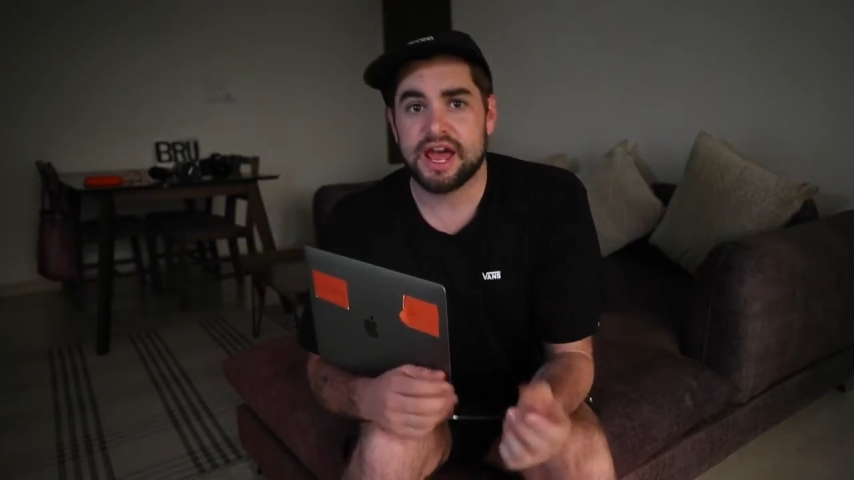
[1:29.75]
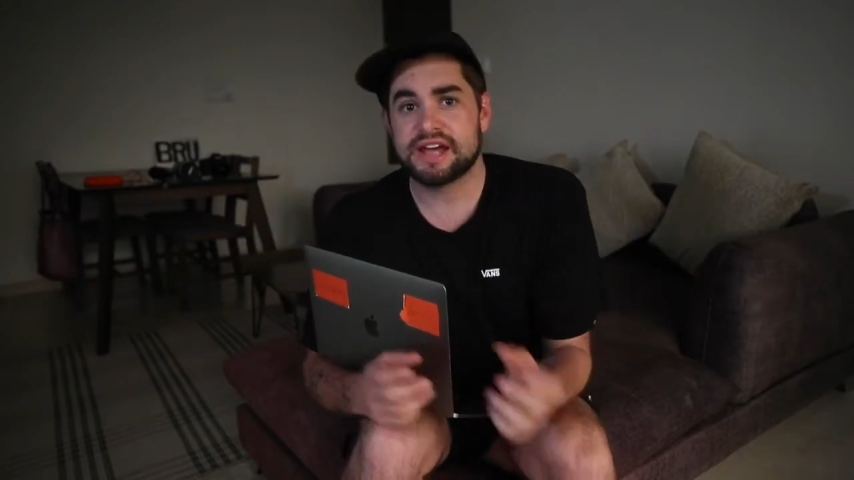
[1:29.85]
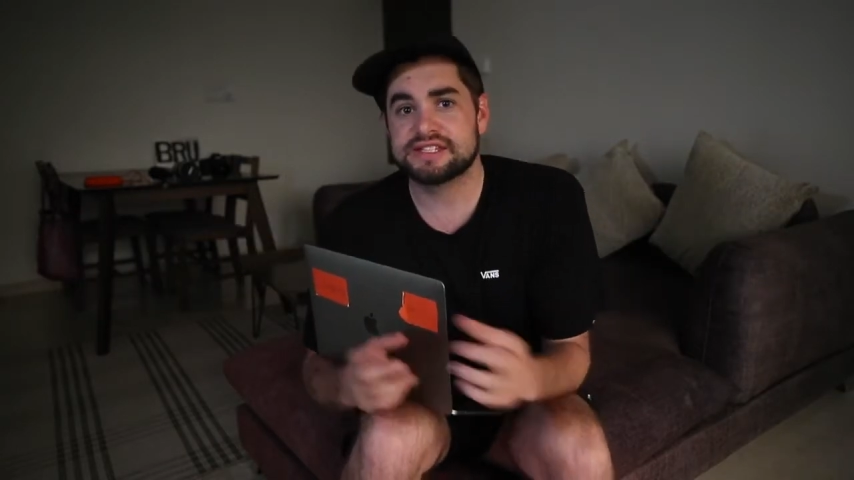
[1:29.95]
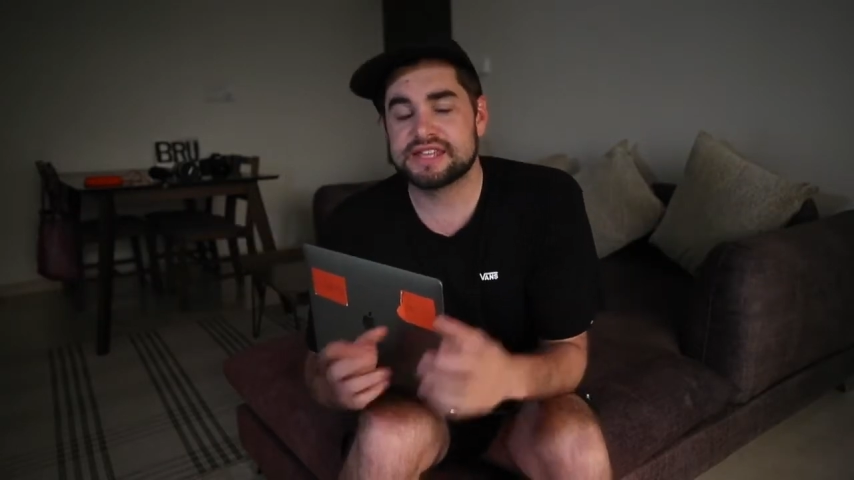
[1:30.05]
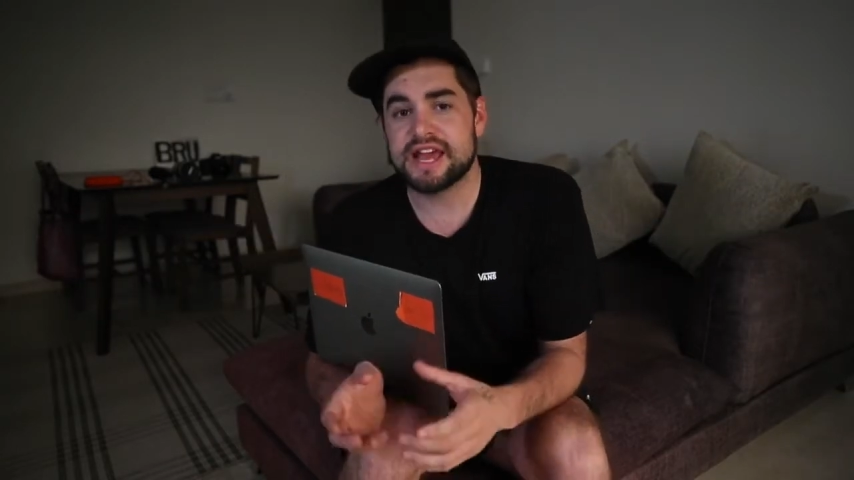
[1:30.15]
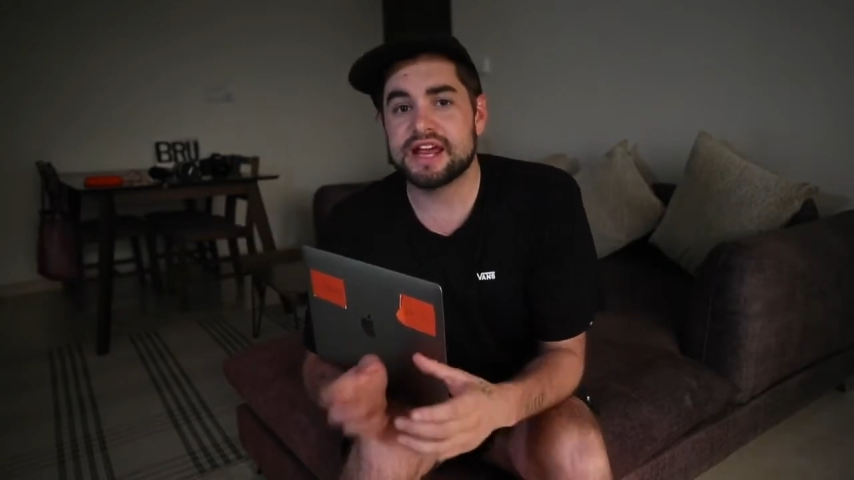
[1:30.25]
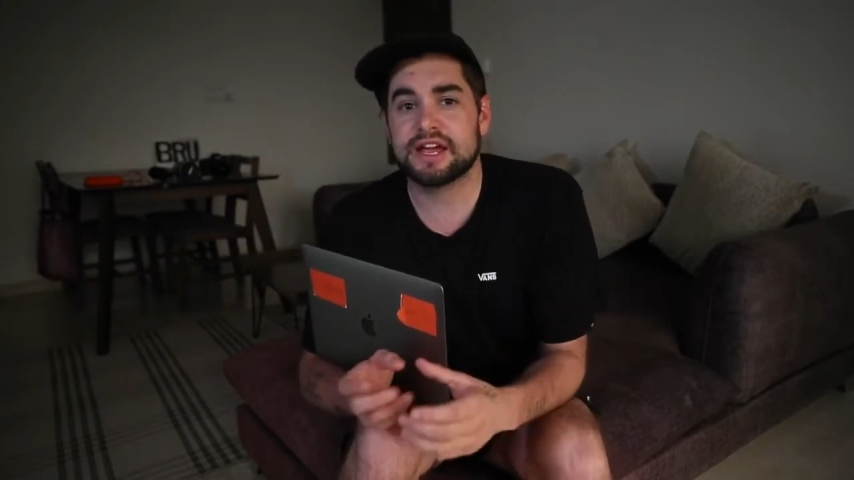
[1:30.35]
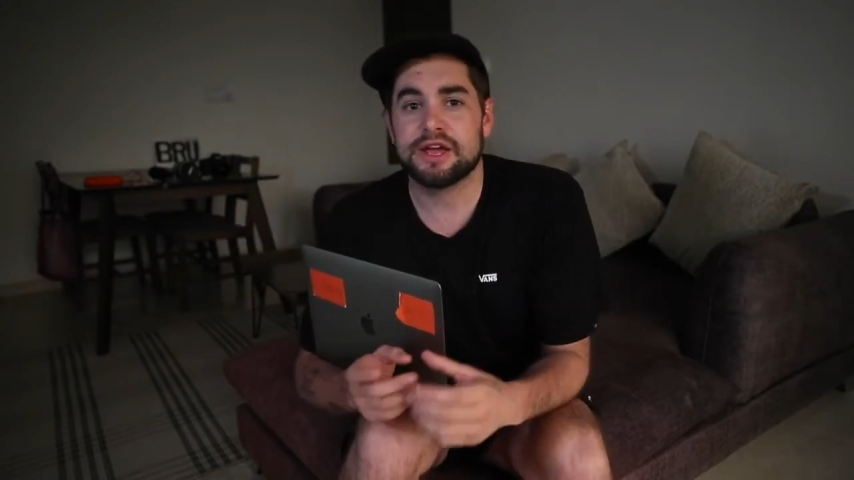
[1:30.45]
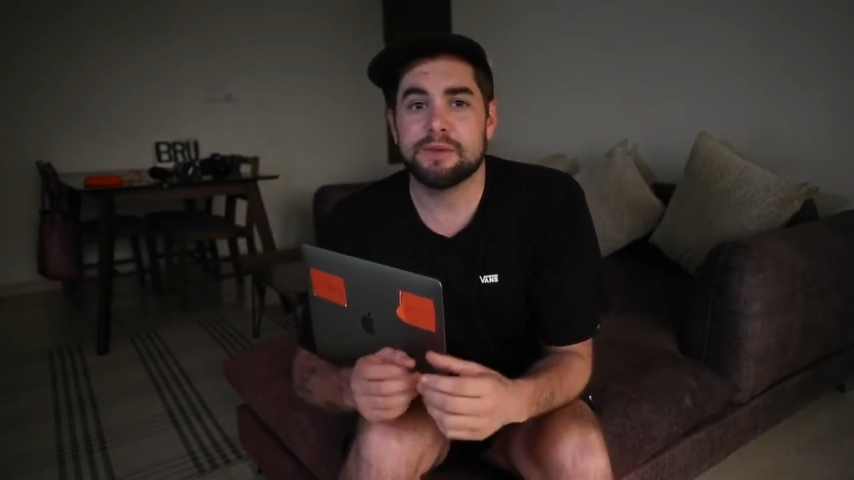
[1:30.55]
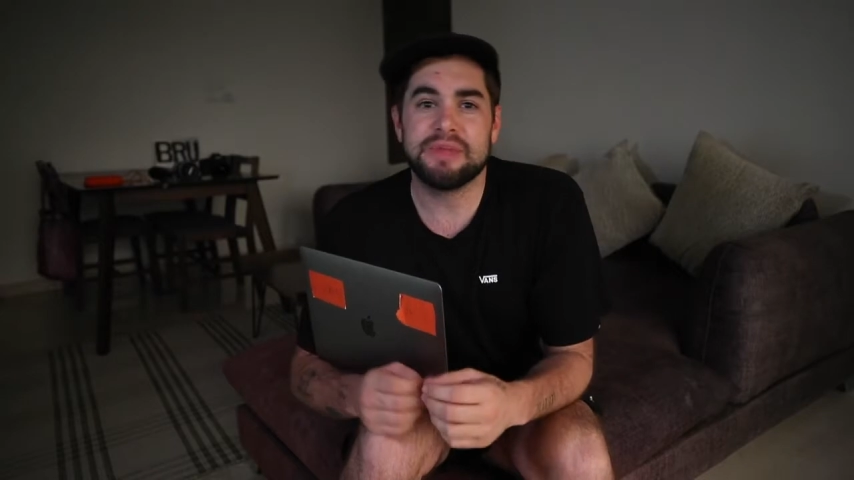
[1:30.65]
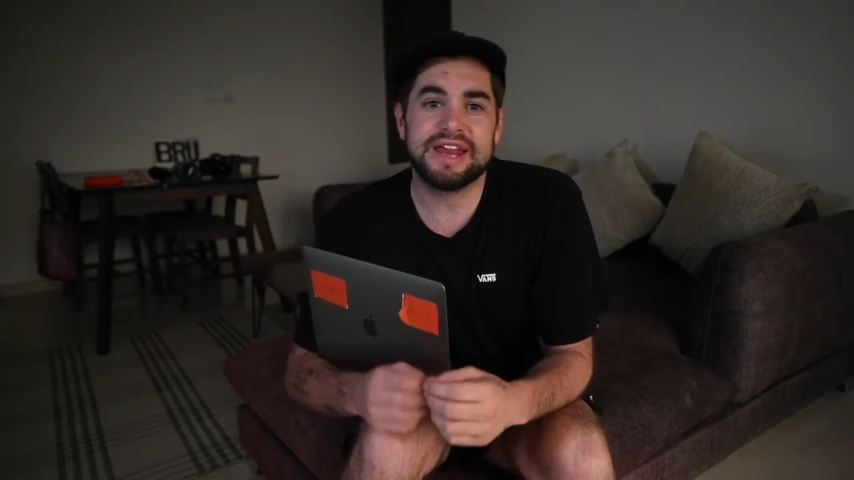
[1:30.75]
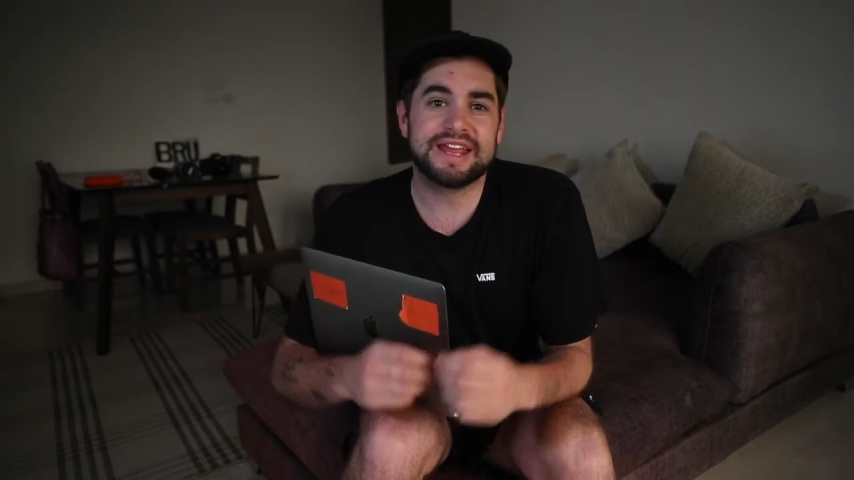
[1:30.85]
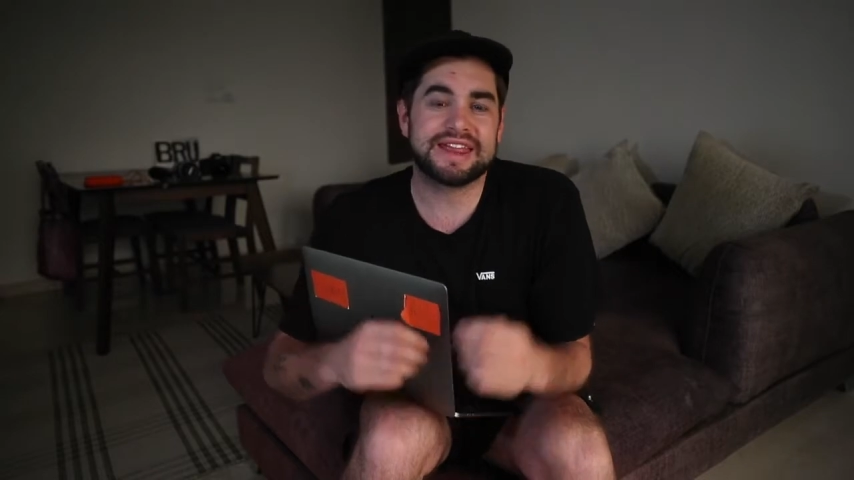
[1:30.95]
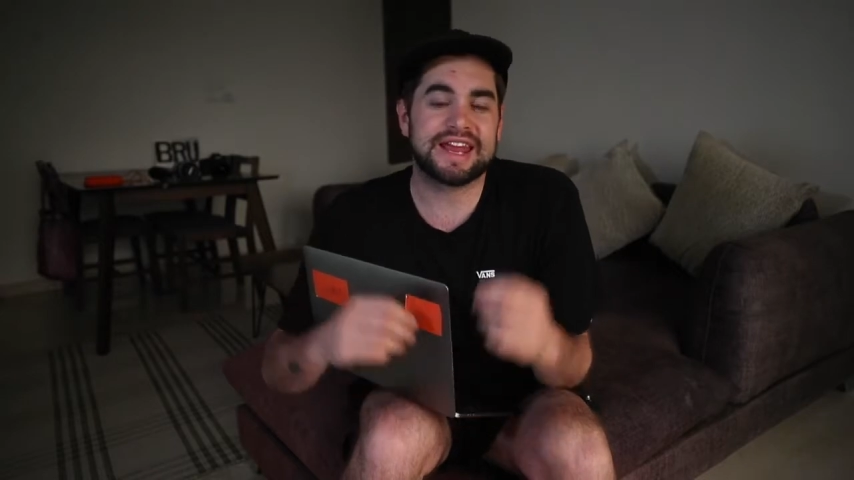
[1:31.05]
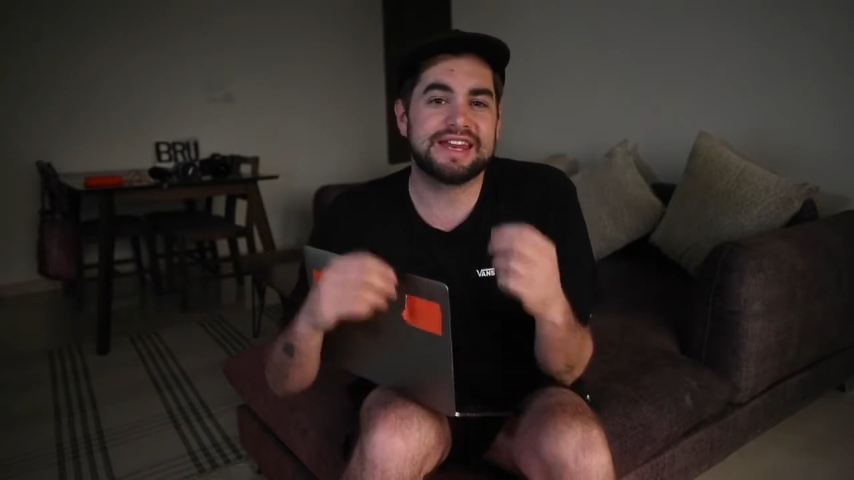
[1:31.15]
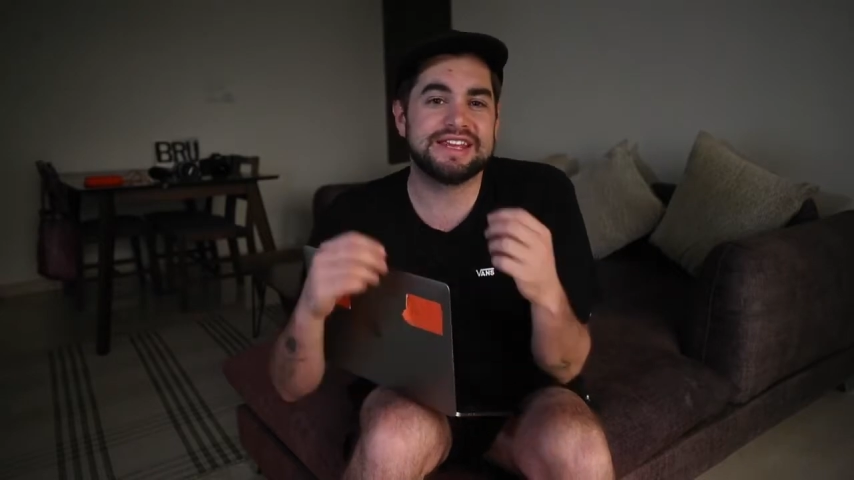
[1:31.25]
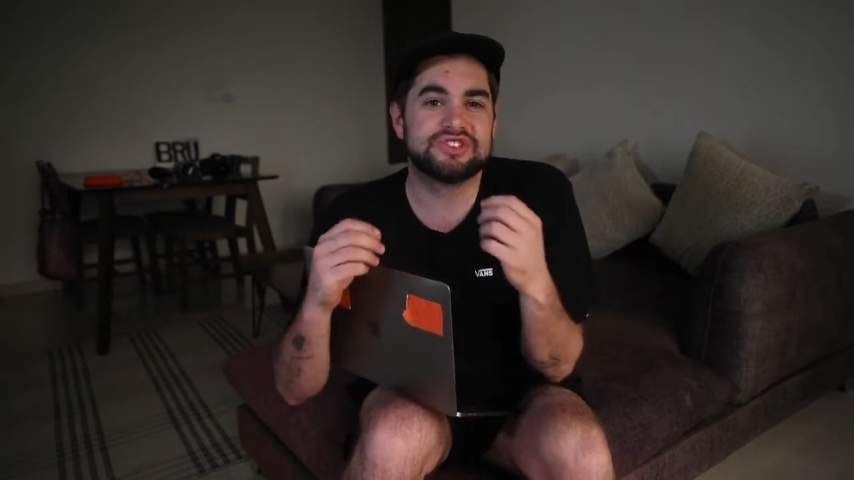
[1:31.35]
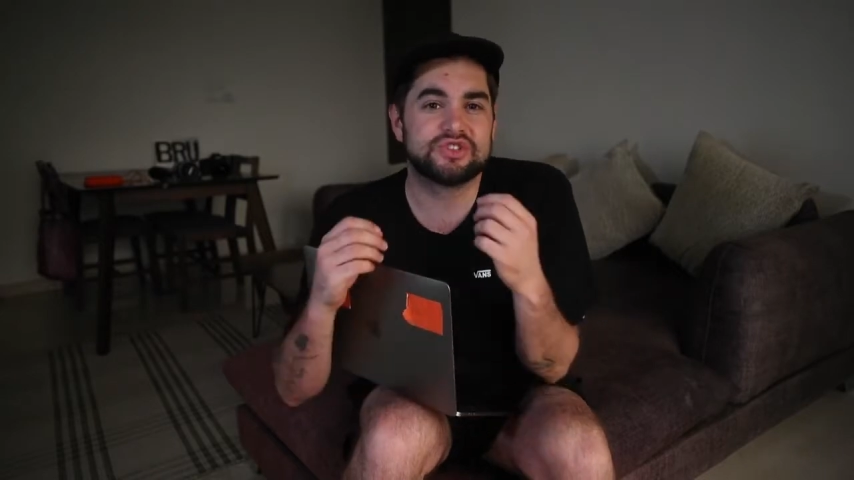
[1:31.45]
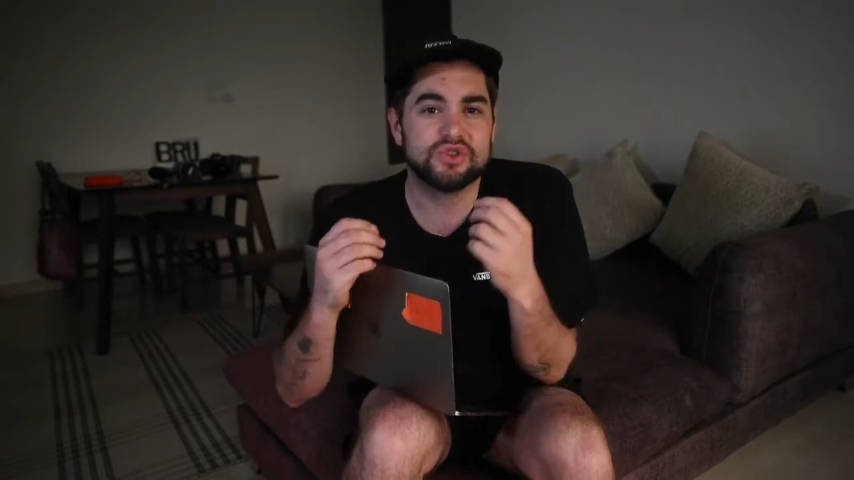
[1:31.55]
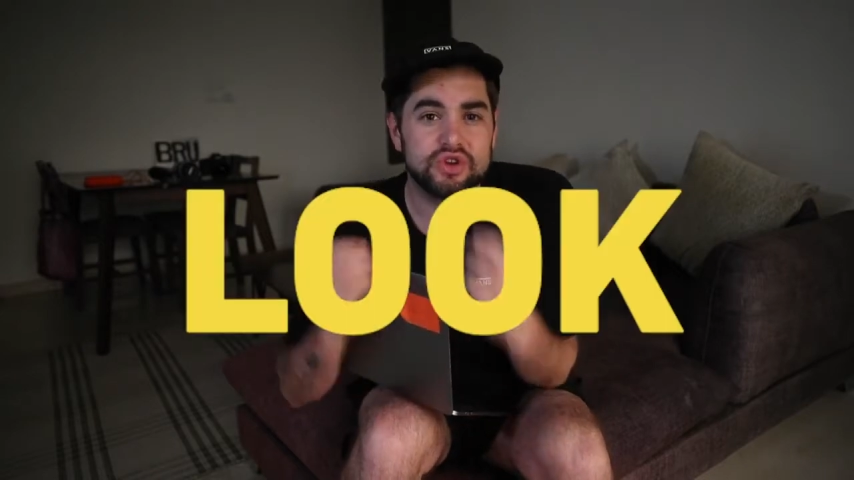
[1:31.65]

Aesthetic meaning that it needs to